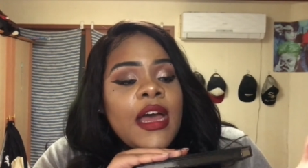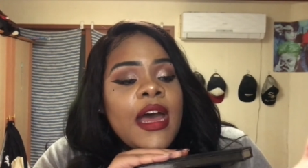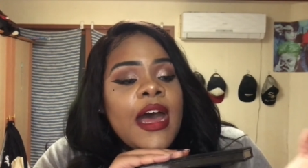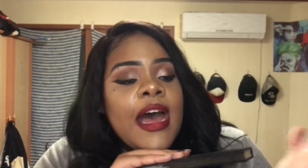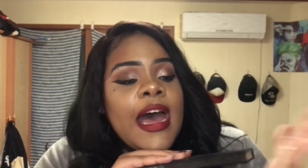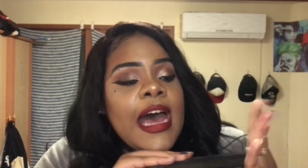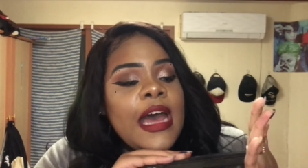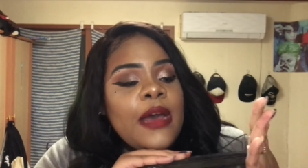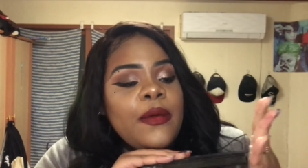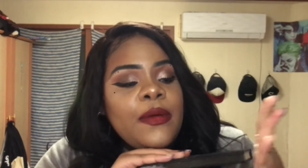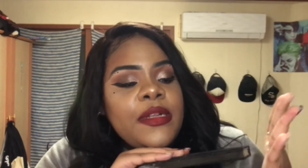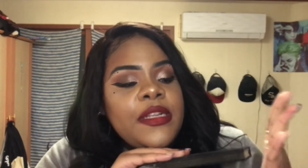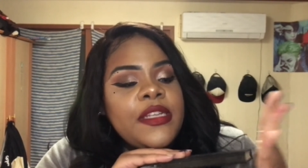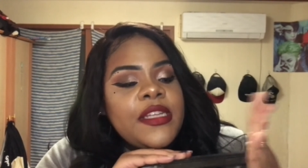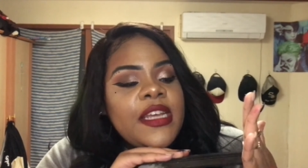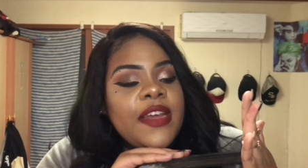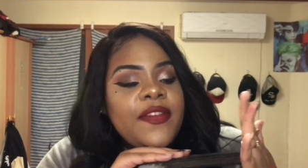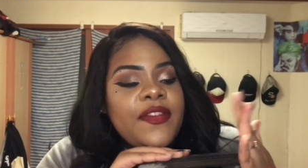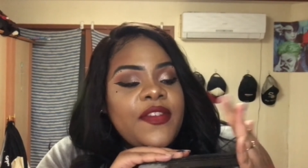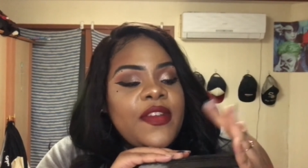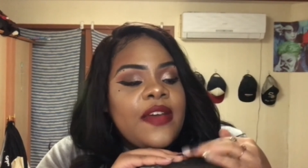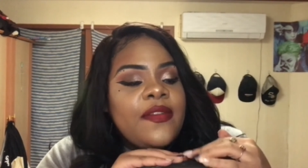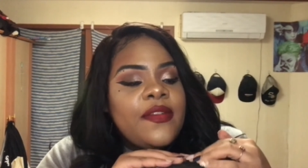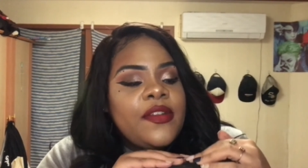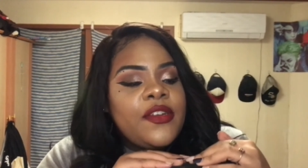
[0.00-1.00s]
I would say
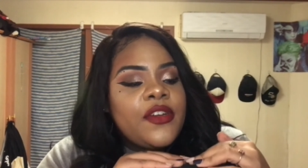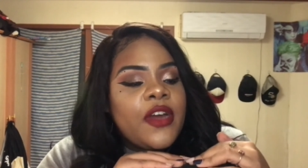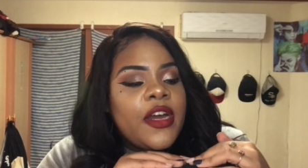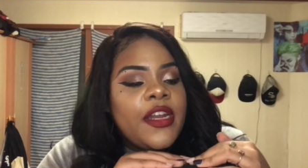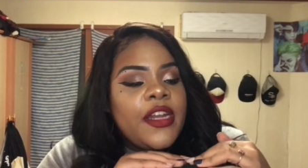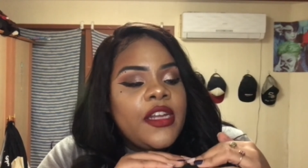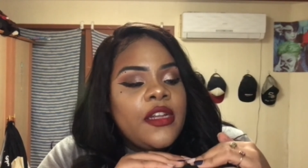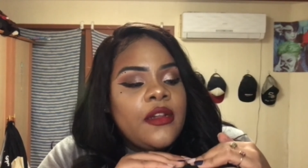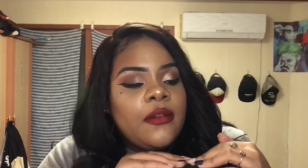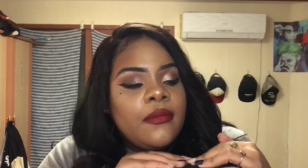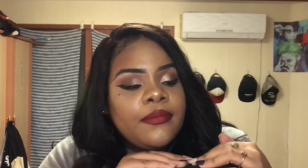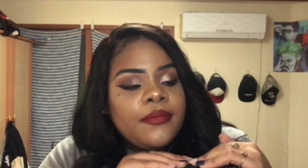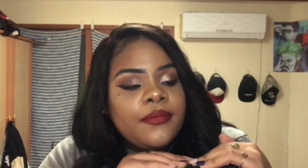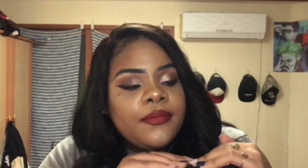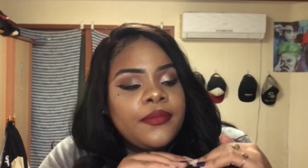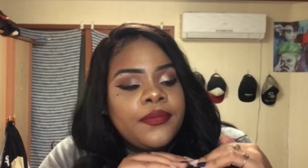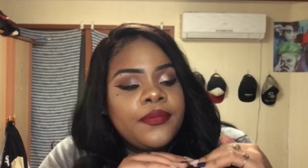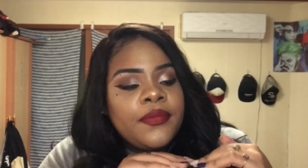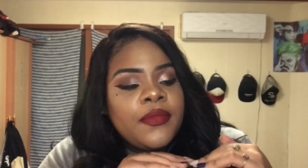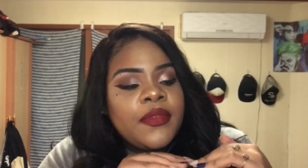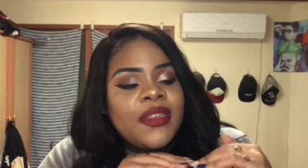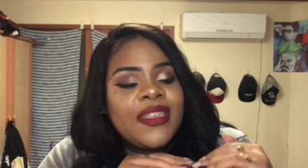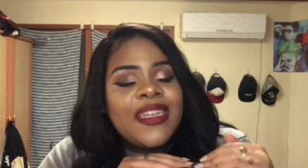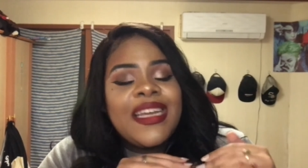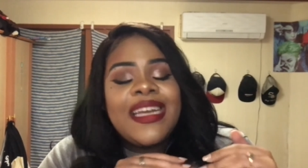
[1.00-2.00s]
if you haven't tried it,
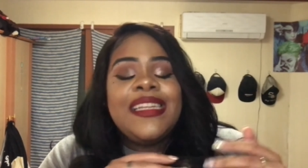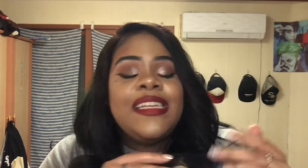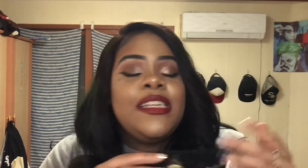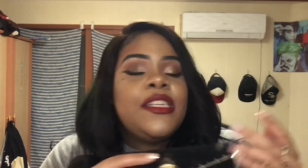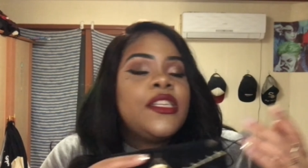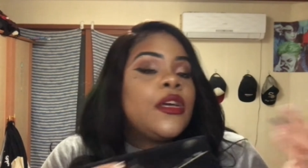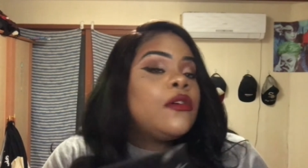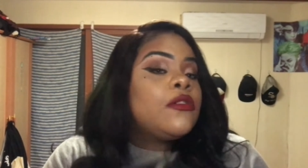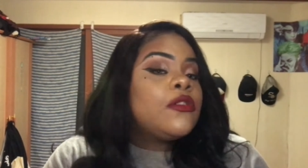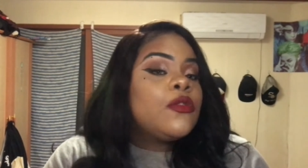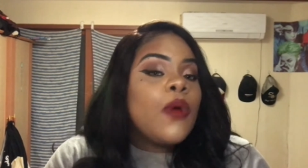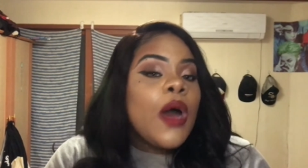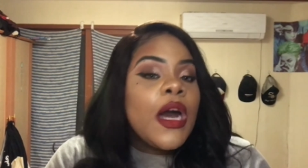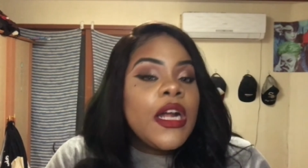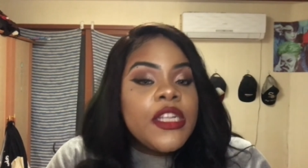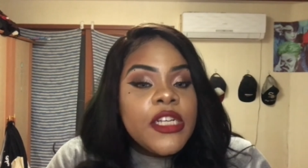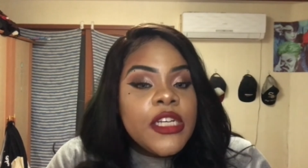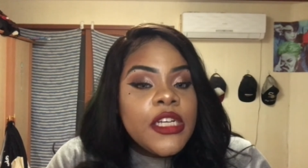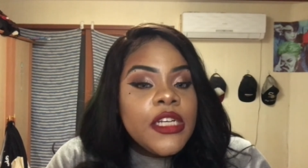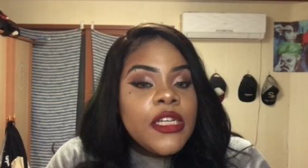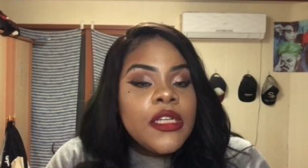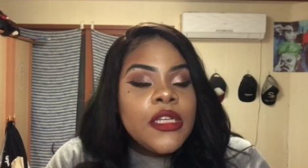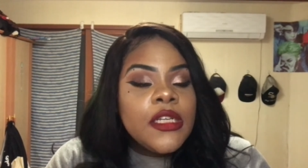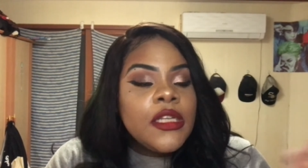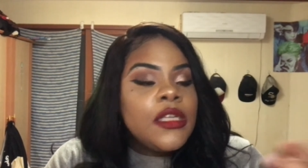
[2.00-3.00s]
at least go swatch
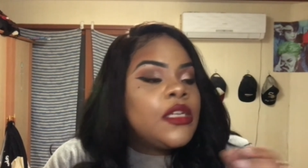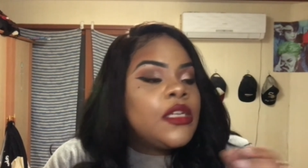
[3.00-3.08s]
it.